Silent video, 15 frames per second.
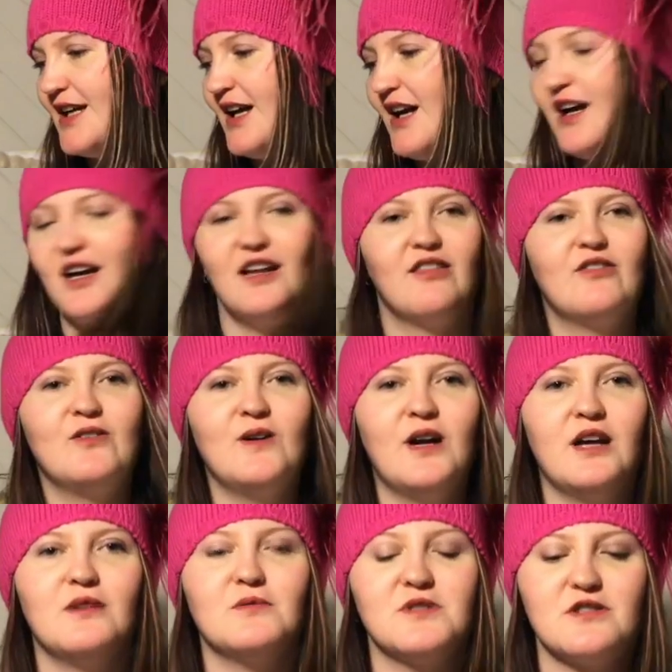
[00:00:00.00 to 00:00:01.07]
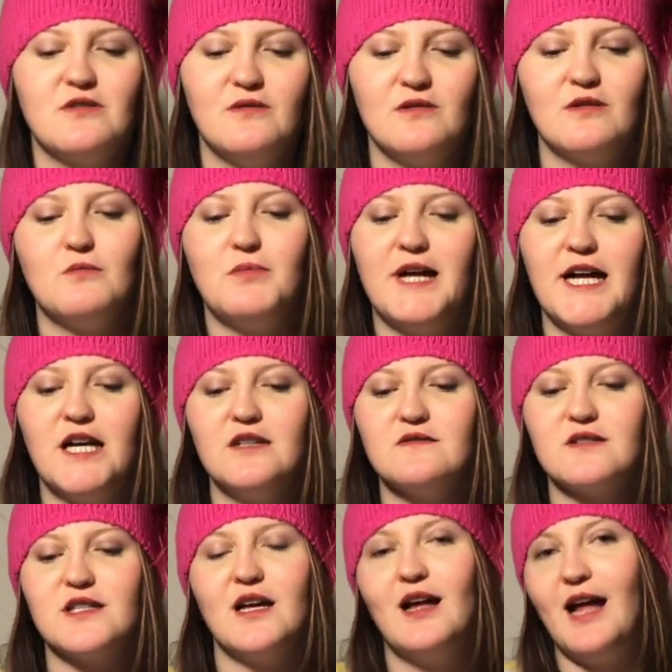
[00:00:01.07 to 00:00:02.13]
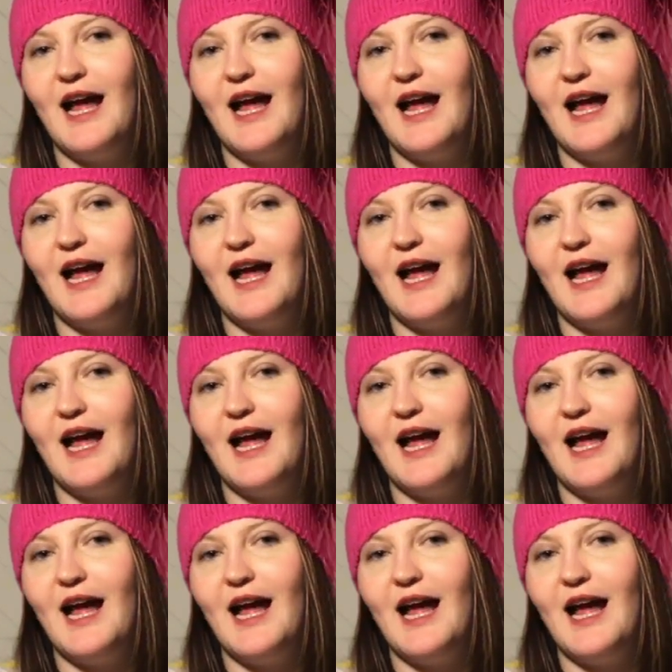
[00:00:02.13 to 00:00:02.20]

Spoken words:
I thought I would talk about